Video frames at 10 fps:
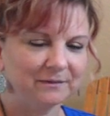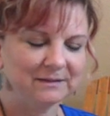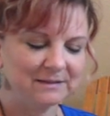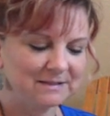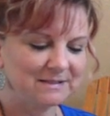in
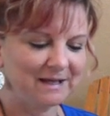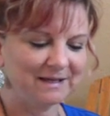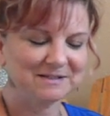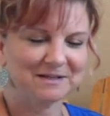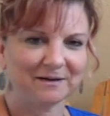the
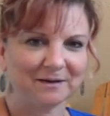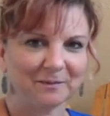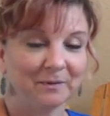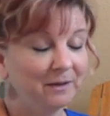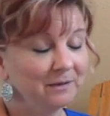
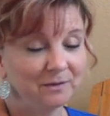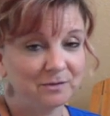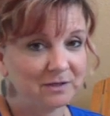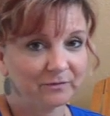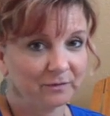daytime. You
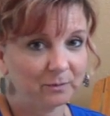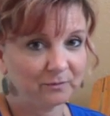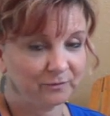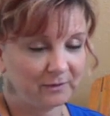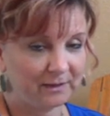definitely
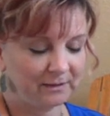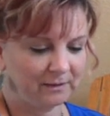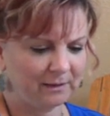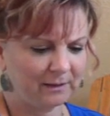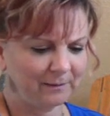wouldn't fly it at
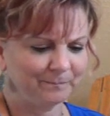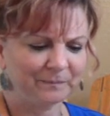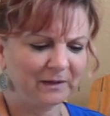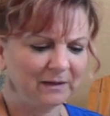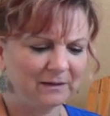night.
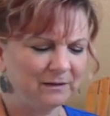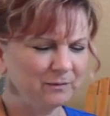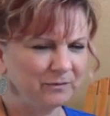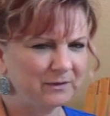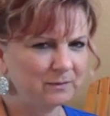And I
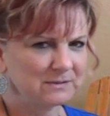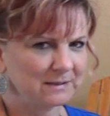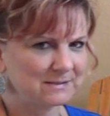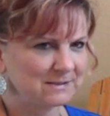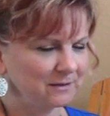don't think it was
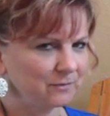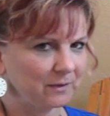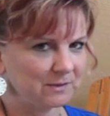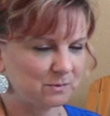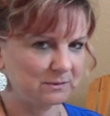at
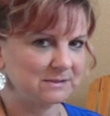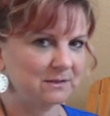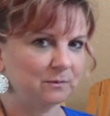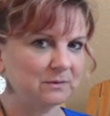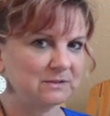sunrise when the
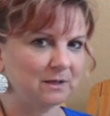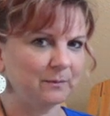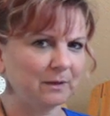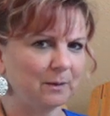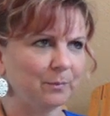sun was
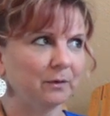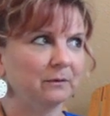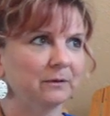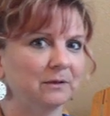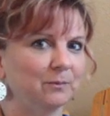coming up
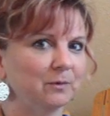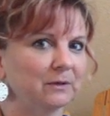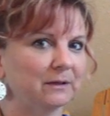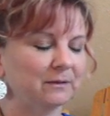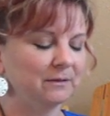early in the
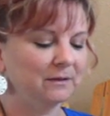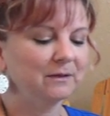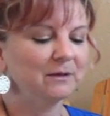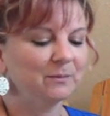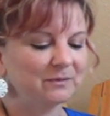morning.
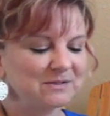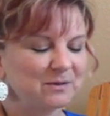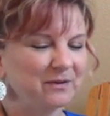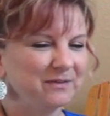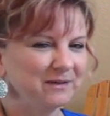So
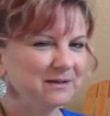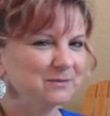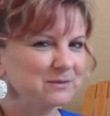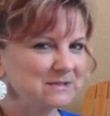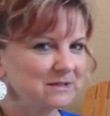I think it
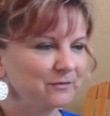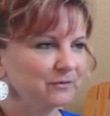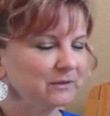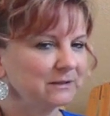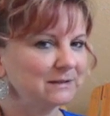was
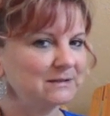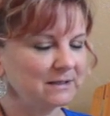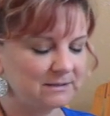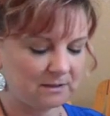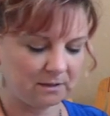definitely in the
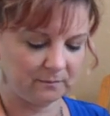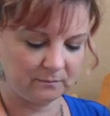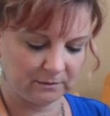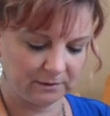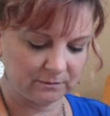daytime.
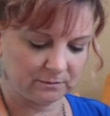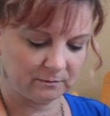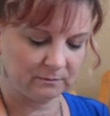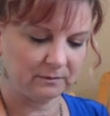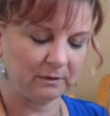Letter
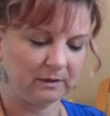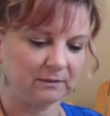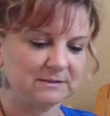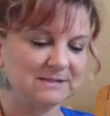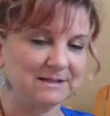
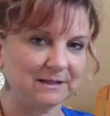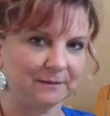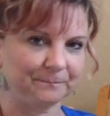C.